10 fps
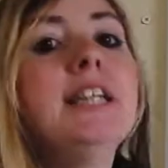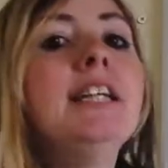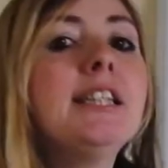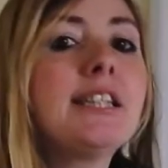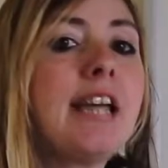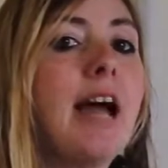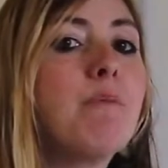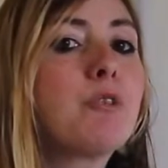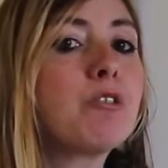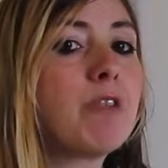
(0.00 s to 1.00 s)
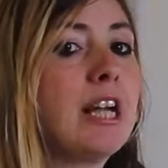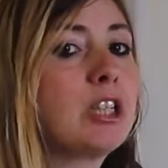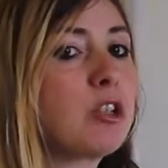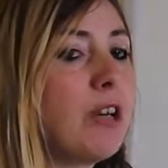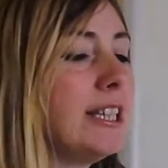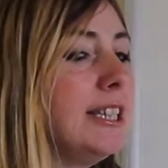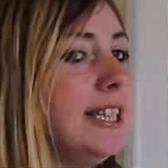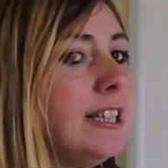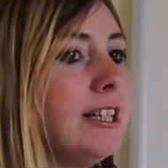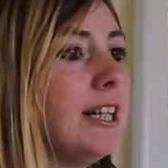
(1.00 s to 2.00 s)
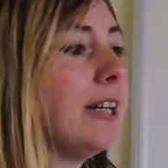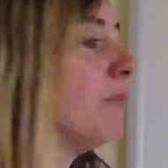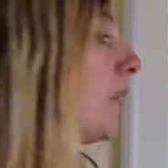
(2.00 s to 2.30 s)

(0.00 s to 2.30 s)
it's time to raise criteria.